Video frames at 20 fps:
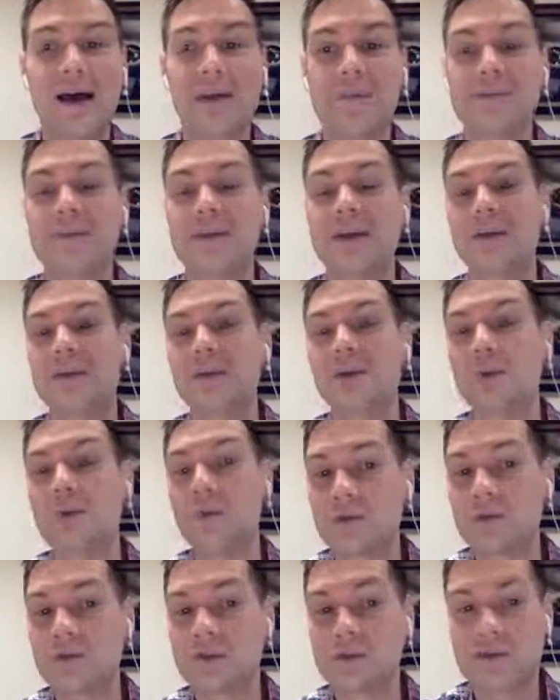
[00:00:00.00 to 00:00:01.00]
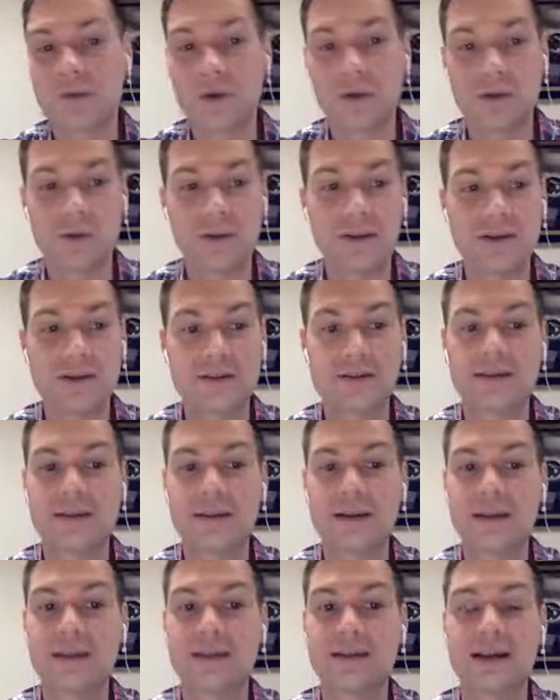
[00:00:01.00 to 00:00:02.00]
They don't work with screen readers a
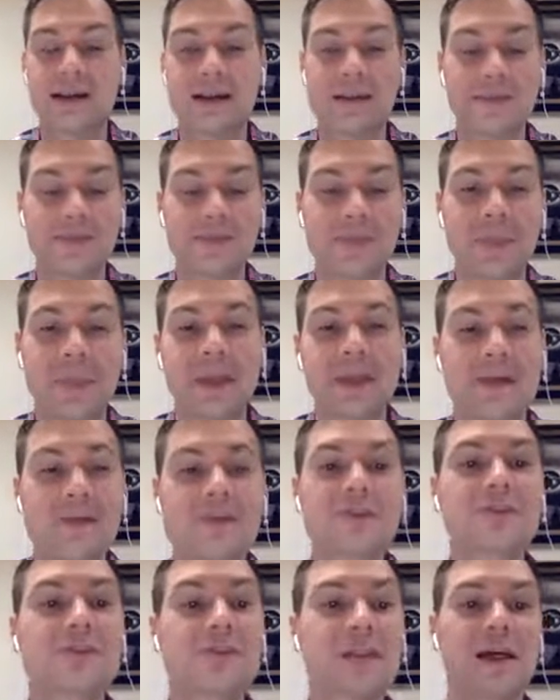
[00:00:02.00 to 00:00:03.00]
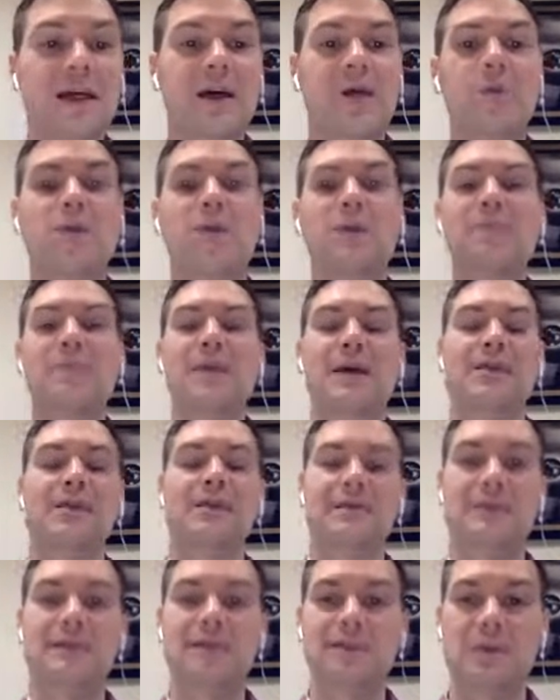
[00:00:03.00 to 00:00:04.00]
lot of the time. There's just a lot of really messy
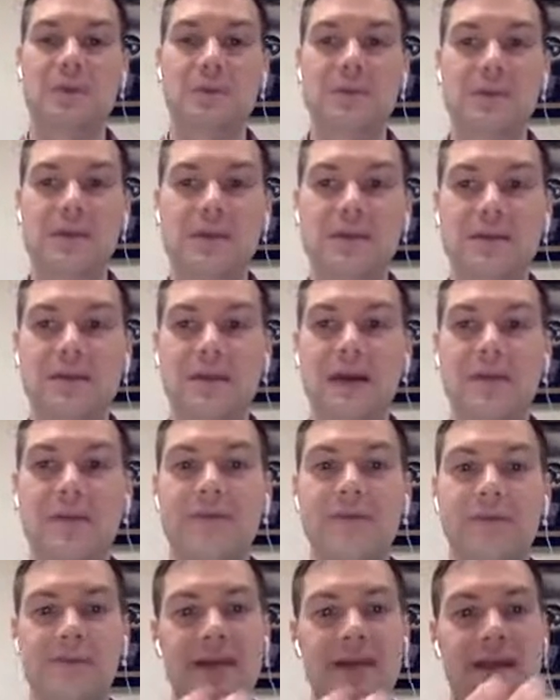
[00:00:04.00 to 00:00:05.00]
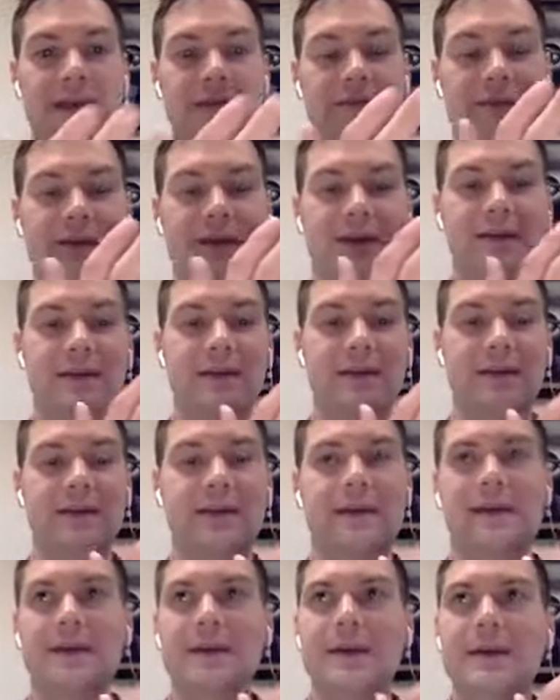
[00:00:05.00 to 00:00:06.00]
things about PDF, and it's kind of like,
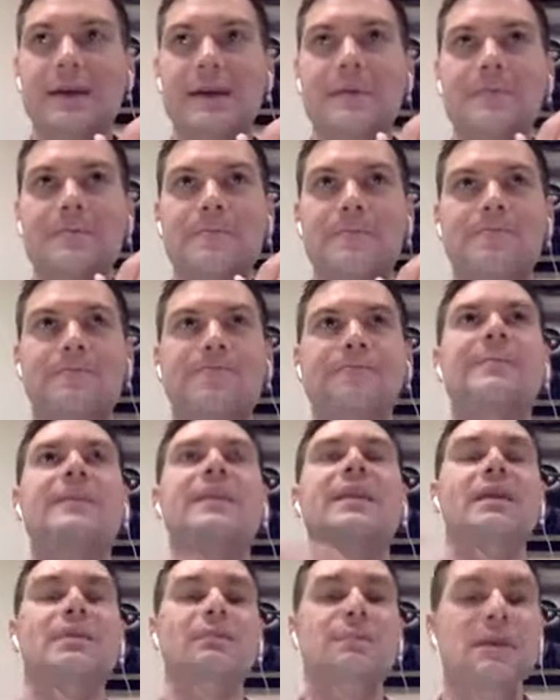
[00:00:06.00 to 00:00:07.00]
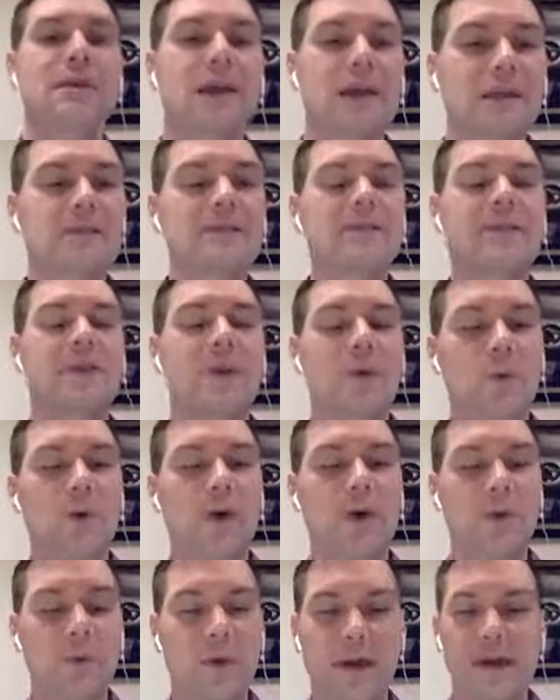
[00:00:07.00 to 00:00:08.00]
it'd be nice if they
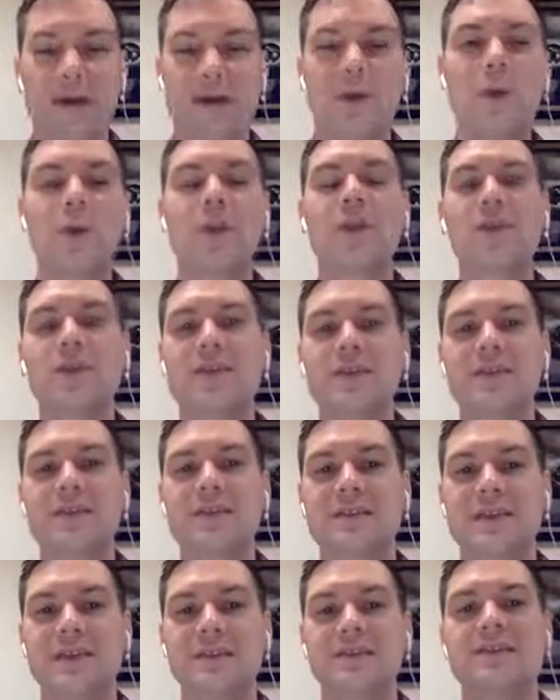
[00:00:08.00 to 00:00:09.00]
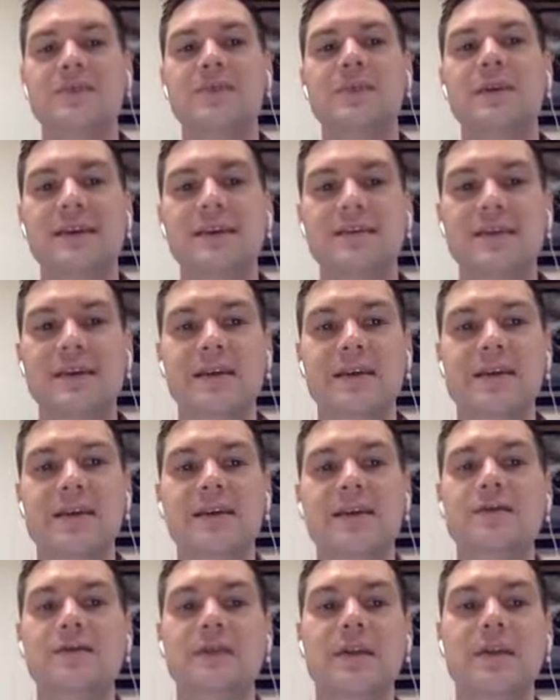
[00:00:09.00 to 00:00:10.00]
went away. And one of the reasons is because
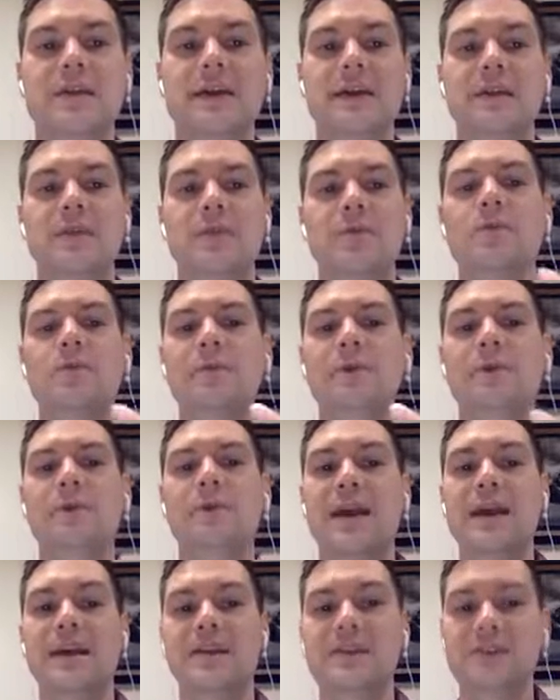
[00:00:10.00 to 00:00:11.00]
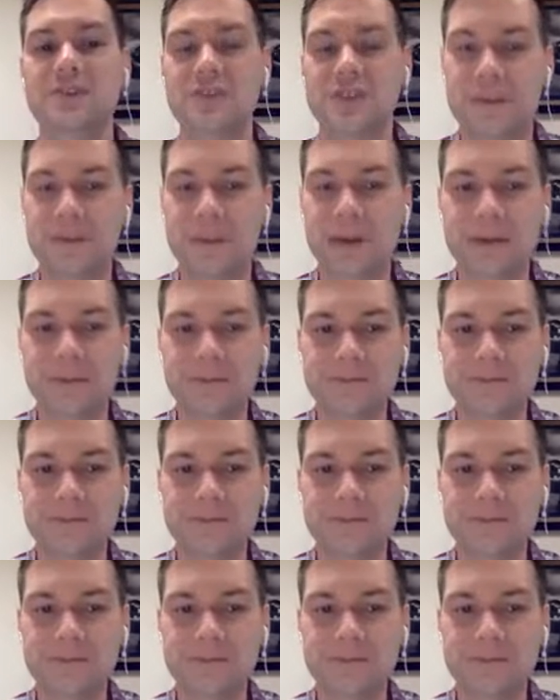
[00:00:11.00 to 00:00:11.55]
they aren't real HTML.